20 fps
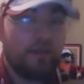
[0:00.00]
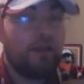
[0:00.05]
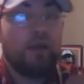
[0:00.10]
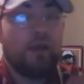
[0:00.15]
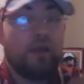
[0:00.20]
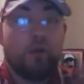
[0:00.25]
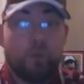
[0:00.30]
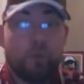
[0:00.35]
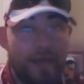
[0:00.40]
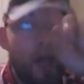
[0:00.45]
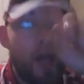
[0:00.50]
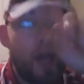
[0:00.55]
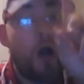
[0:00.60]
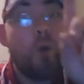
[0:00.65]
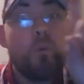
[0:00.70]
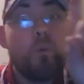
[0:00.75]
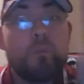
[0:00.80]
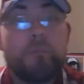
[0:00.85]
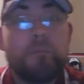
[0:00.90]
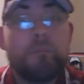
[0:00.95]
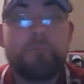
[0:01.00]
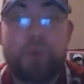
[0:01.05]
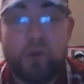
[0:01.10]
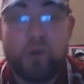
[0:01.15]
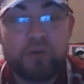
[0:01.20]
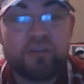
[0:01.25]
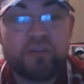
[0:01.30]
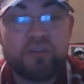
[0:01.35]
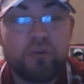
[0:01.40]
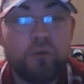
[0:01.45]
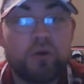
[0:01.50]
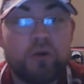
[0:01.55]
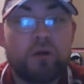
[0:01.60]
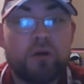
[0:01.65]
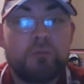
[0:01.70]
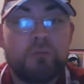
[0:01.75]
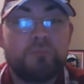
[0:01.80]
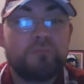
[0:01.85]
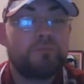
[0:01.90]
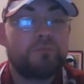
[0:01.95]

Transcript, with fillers: Here we go, Boomer Sooner.